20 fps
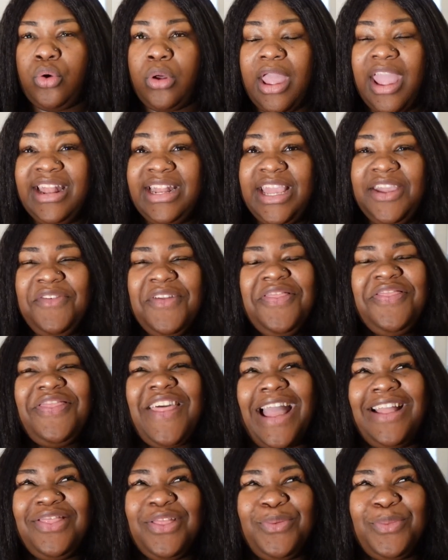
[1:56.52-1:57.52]
and even
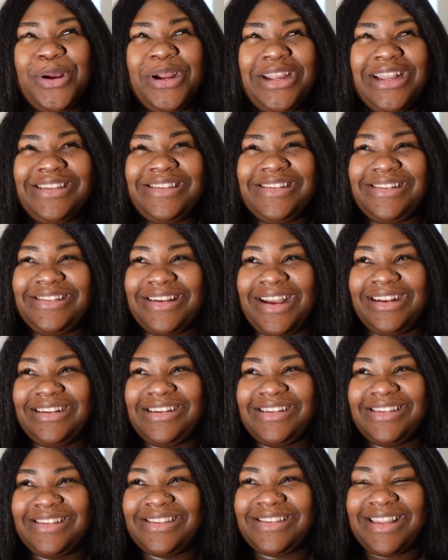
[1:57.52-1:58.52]
then the work isn't done,
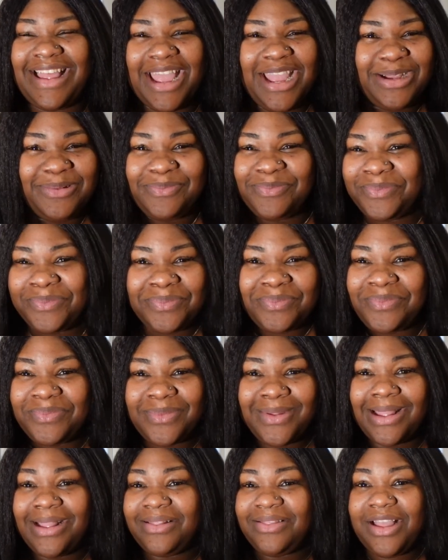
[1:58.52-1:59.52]
because it's like,
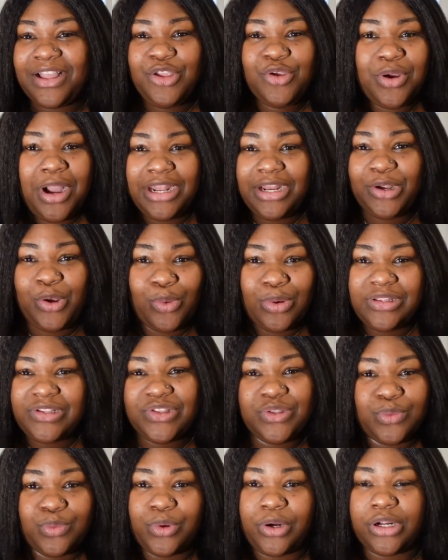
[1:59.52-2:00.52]
then you've got to go into
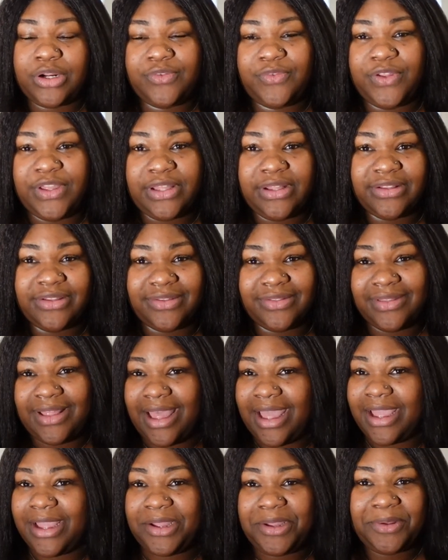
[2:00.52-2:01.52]
the work field. And
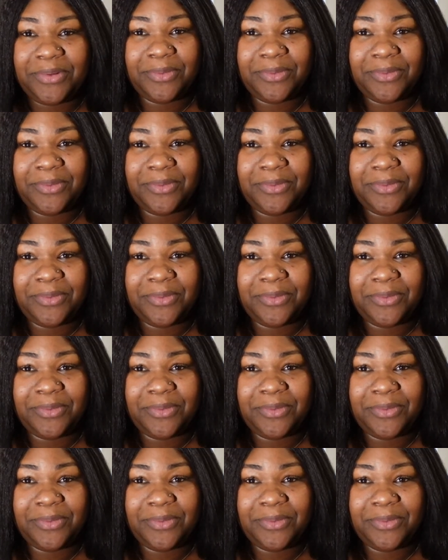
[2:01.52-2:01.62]
like,